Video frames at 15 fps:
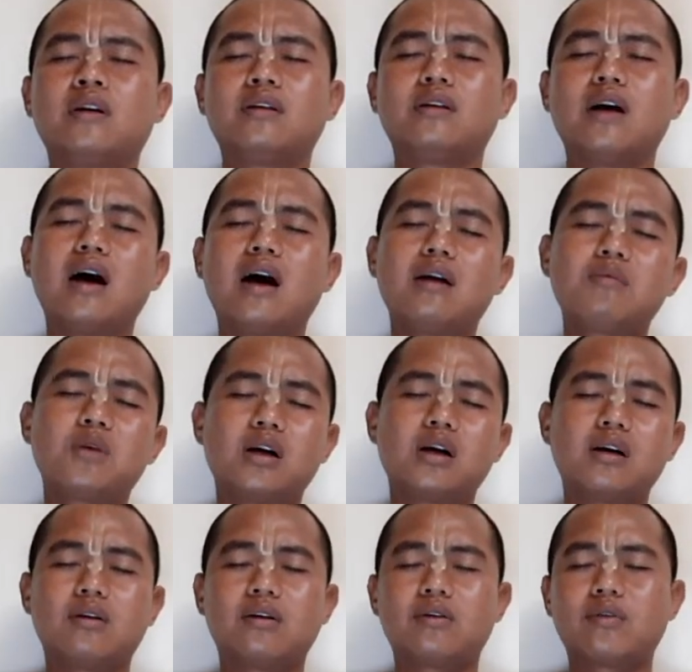
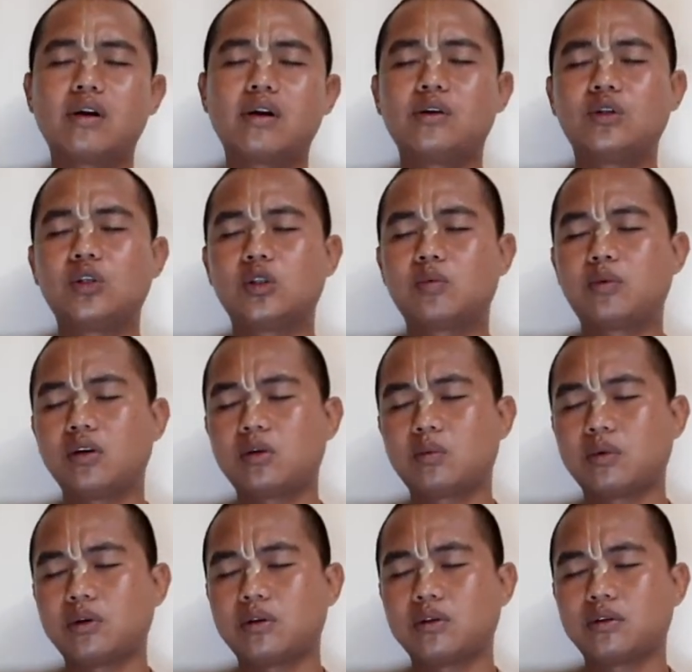Dharma or religious
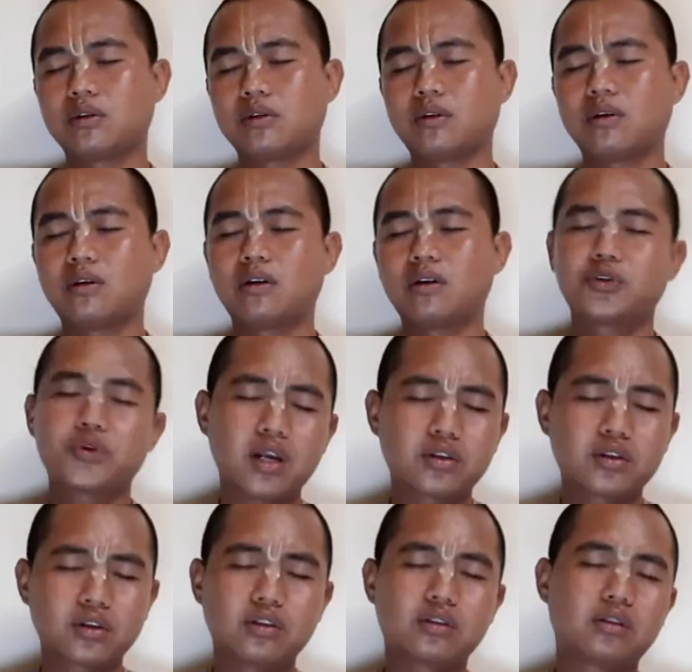principles or
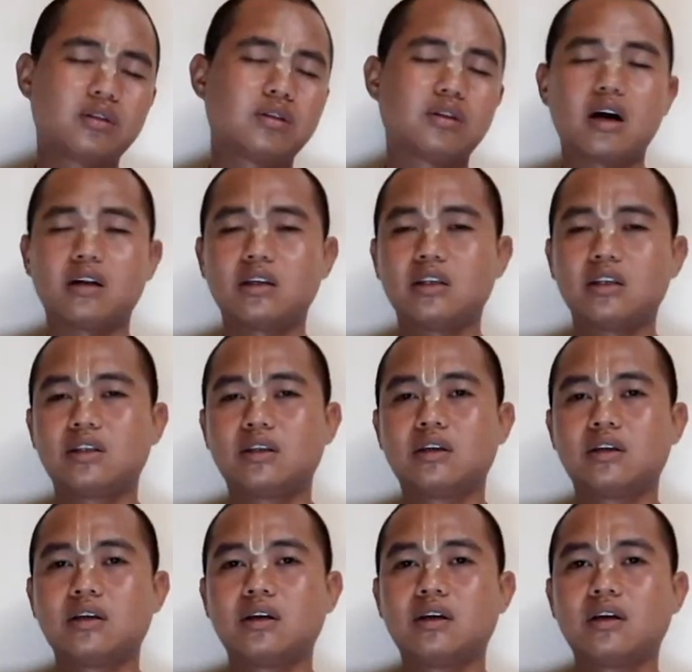transcendental knowledge
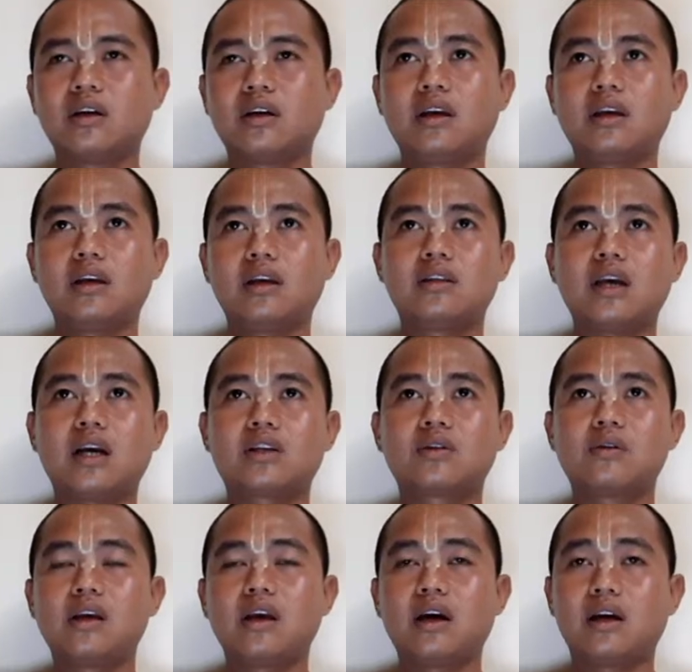is
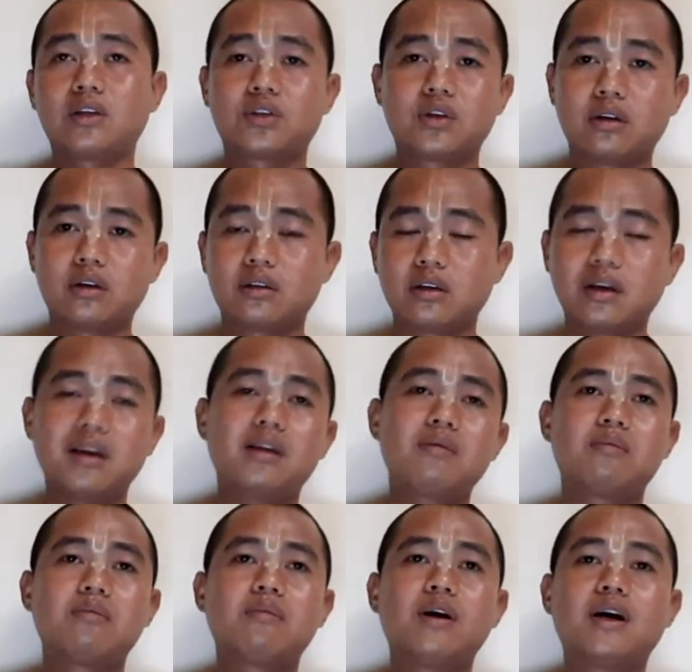actually
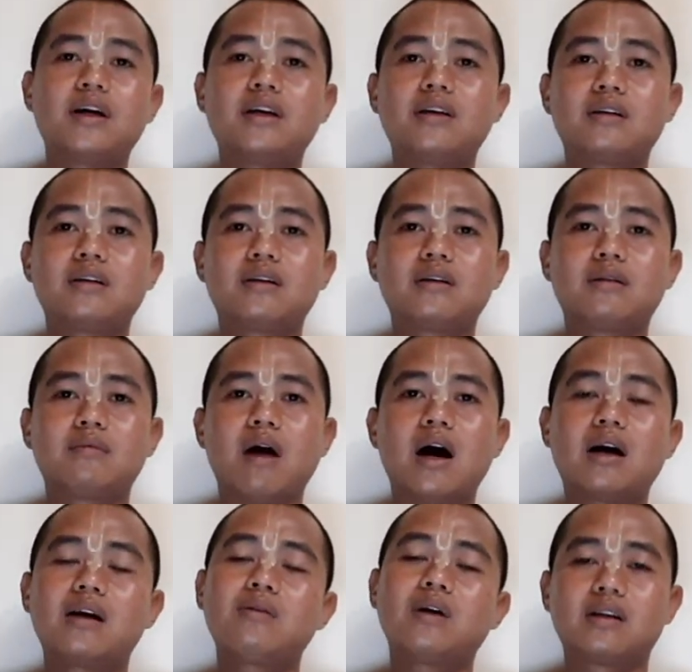ascertained by
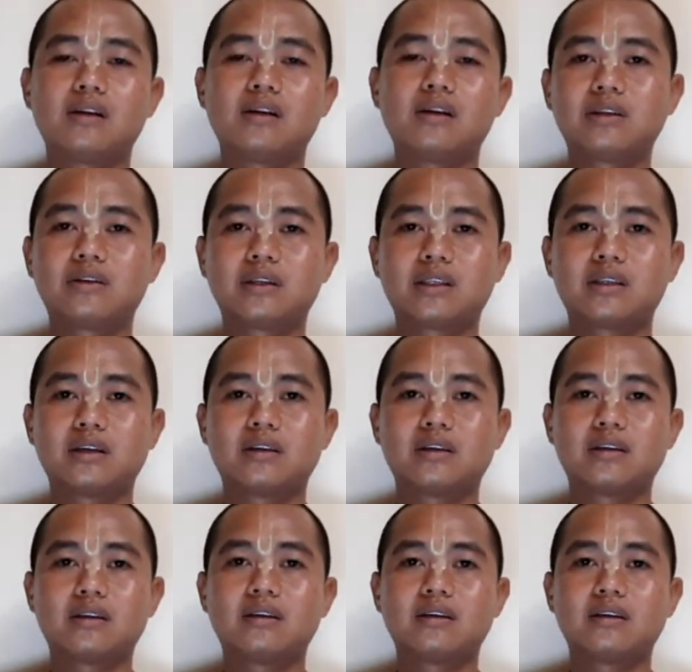Bhagavan, Lord Krishna.
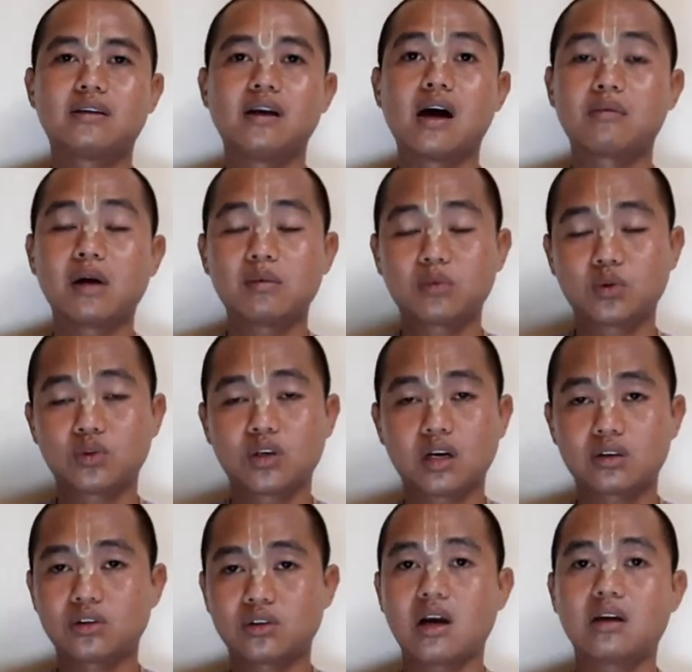Dharmam to
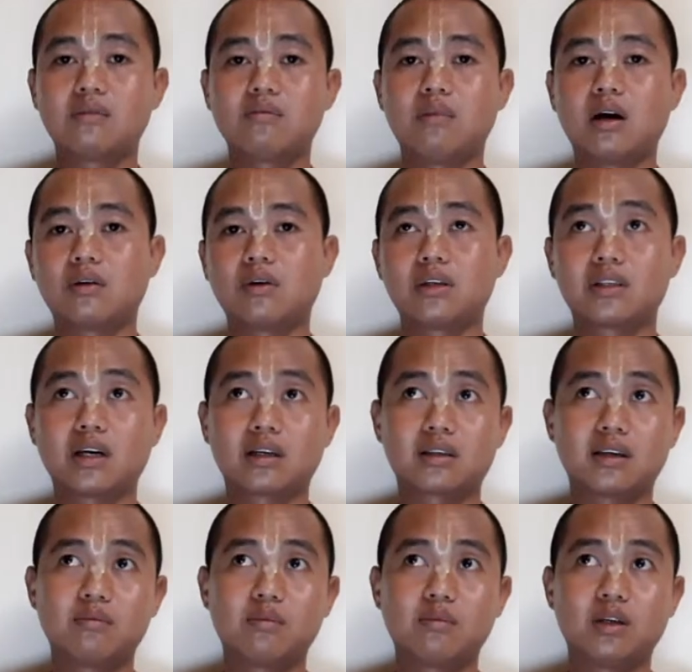Saksat Bhagavat.
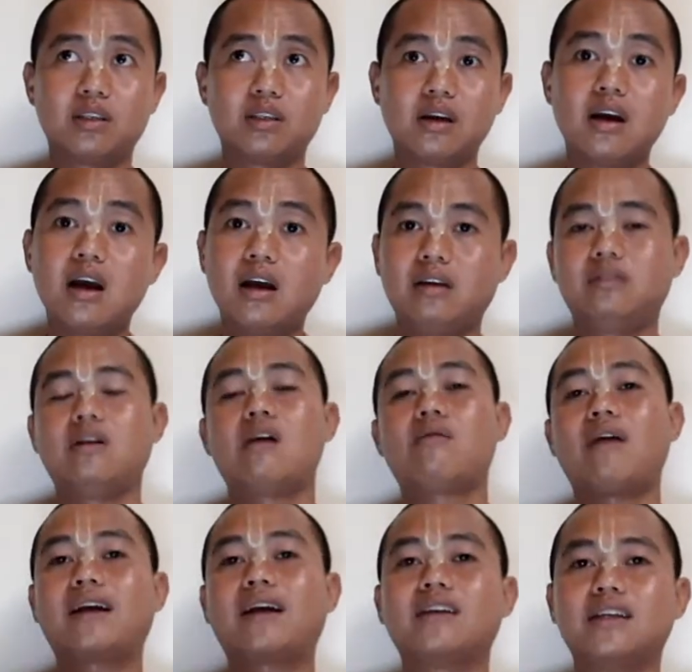Saksat means
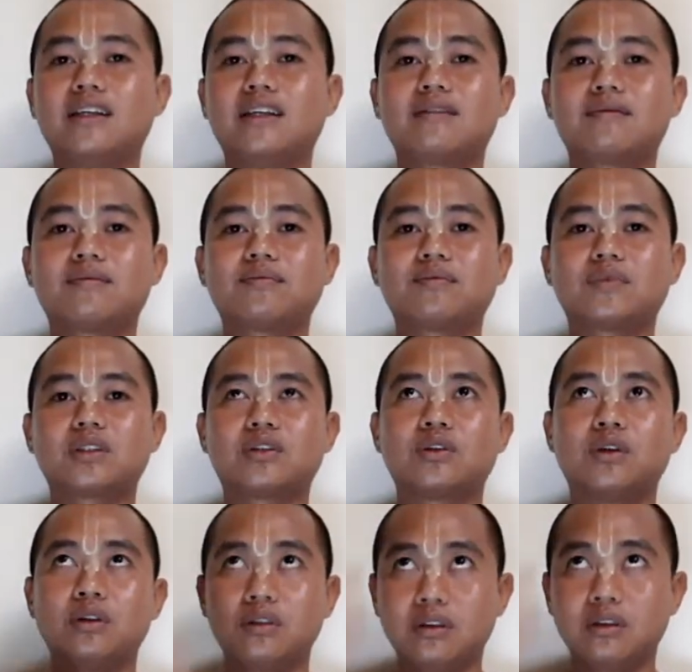directly.
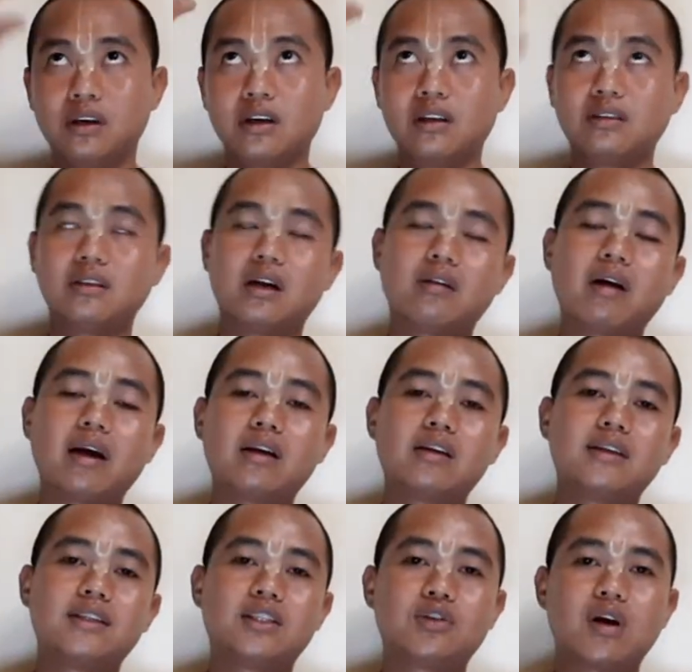So directly
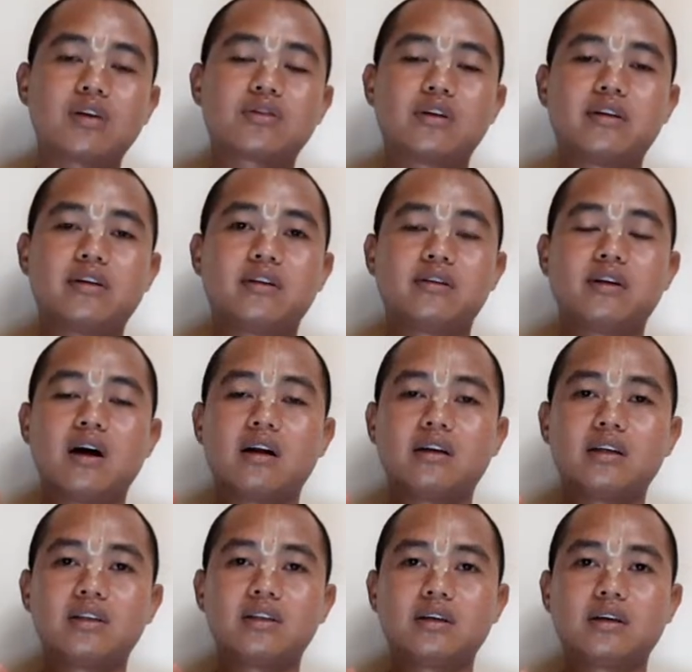the transcendental
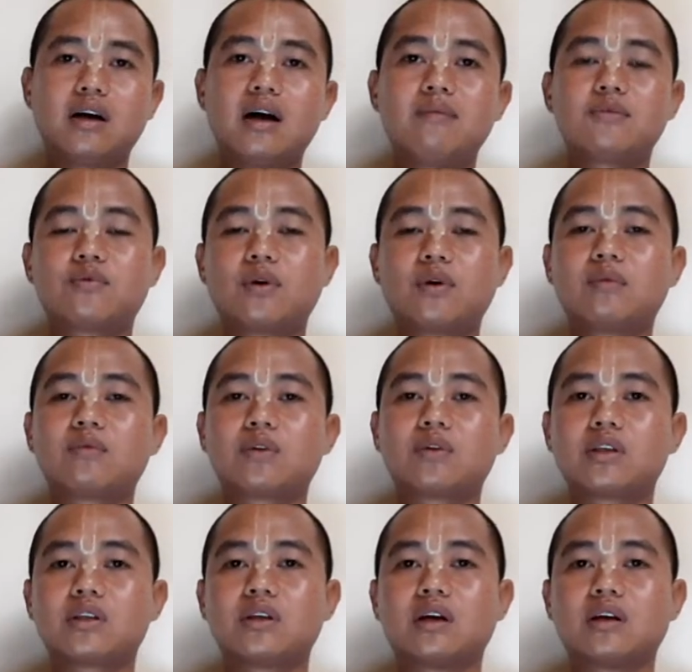knowledge comes from
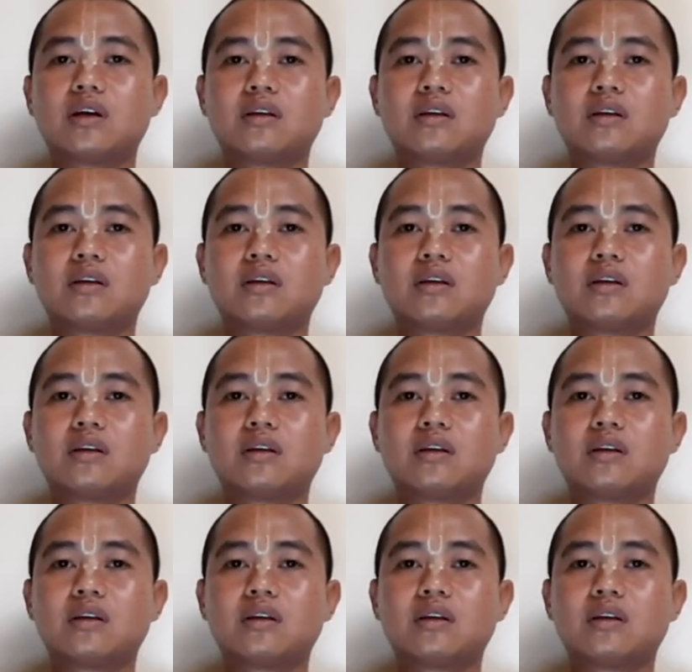Krishna.